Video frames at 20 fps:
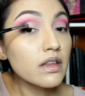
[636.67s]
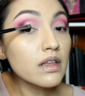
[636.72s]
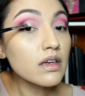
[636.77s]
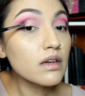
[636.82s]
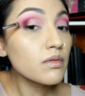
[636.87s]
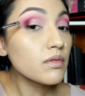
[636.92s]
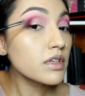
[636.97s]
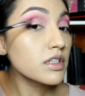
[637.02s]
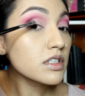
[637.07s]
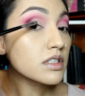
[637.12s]
And
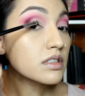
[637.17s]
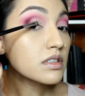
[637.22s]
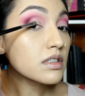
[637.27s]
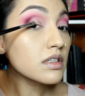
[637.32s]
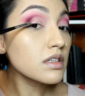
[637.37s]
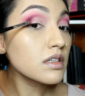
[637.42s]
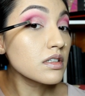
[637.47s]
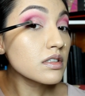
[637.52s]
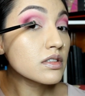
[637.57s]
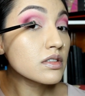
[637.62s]
then we're just
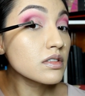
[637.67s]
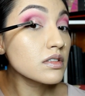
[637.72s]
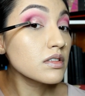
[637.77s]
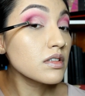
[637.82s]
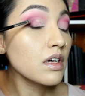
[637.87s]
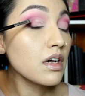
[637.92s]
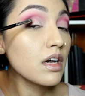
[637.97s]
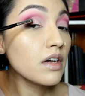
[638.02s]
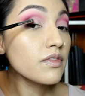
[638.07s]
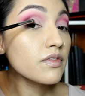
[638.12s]
gonna
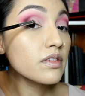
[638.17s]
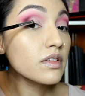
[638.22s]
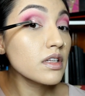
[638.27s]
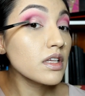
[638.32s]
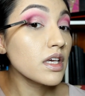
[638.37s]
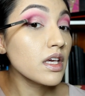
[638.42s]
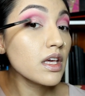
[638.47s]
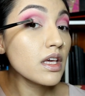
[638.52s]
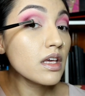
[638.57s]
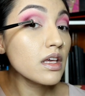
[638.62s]

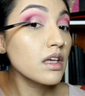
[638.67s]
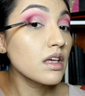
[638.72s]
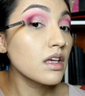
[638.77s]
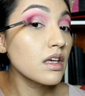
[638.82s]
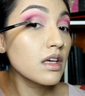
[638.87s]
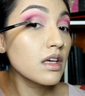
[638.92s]
softly